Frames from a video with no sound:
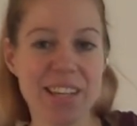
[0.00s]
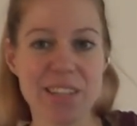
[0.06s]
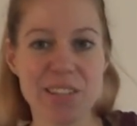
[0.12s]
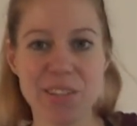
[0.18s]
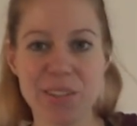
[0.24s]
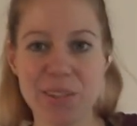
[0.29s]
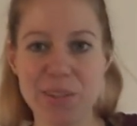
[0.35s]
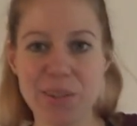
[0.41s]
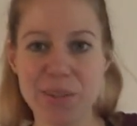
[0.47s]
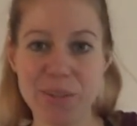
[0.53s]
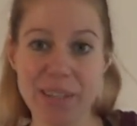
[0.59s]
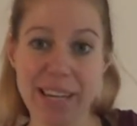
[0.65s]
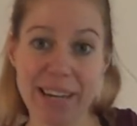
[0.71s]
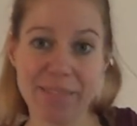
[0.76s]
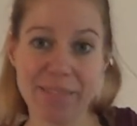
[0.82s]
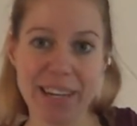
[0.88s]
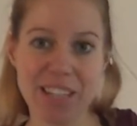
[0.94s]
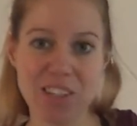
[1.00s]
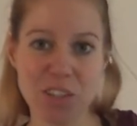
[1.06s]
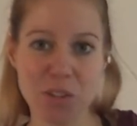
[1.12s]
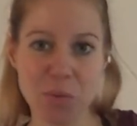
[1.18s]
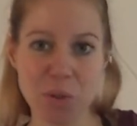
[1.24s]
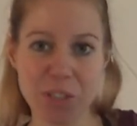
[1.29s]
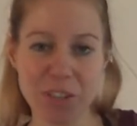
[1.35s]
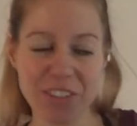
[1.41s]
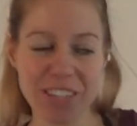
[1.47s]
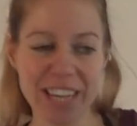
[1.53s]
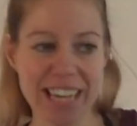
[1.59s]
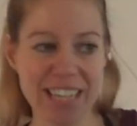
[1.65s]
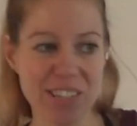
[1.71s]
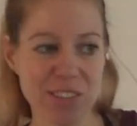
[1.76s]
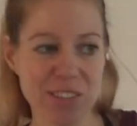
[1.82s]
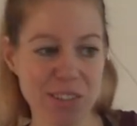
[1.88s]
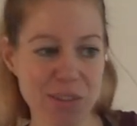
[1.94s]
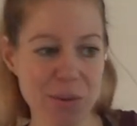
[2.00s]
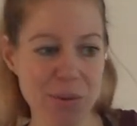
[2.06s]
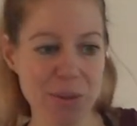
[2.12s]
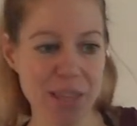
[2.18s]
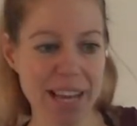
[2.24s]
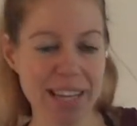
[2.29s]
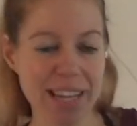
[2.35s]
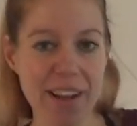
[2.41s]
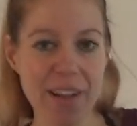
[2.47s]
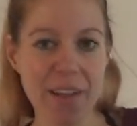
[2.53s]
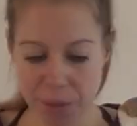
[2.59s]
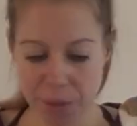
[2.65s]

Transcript: So yeah, I just wanted you guys to know that.